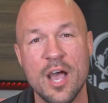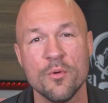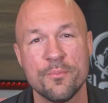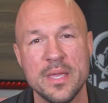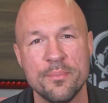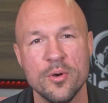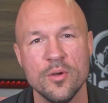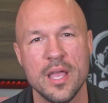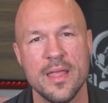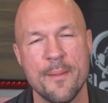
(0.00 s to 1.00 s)
out with
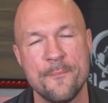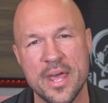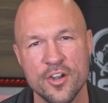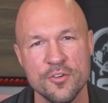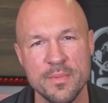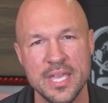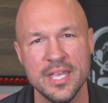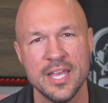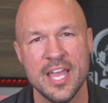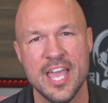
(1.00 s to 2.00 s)
people that bettered
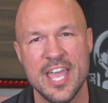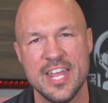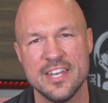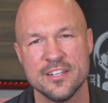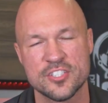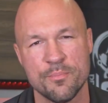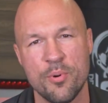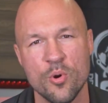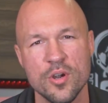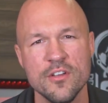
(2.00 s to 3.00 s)
me, and
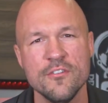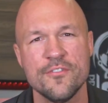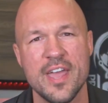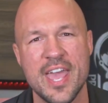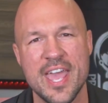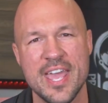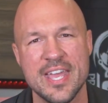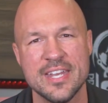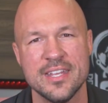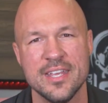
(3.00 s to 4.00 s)
supportive
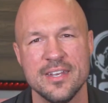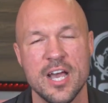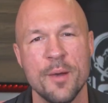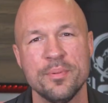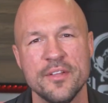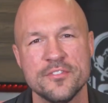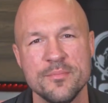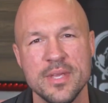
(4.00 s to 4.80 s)
and, and uplifted